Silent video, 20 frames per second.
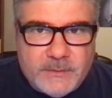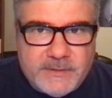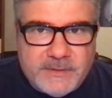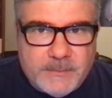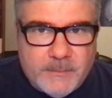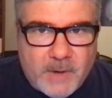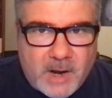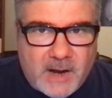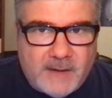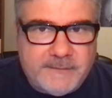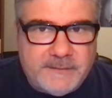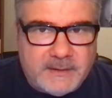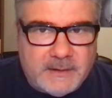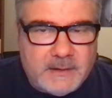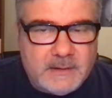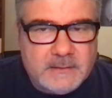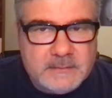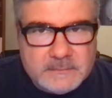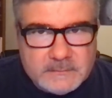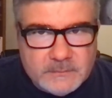with the
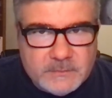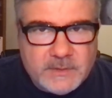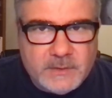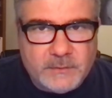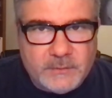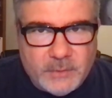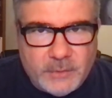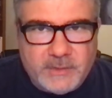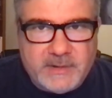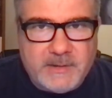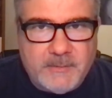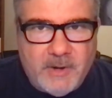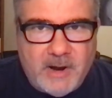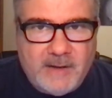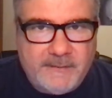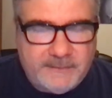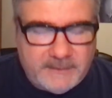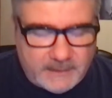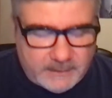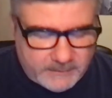mafia. We don't know any
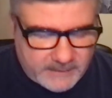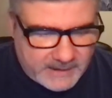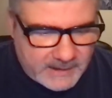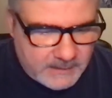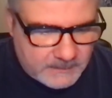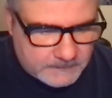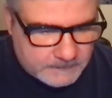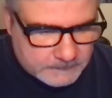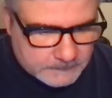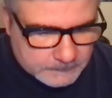mafia, right?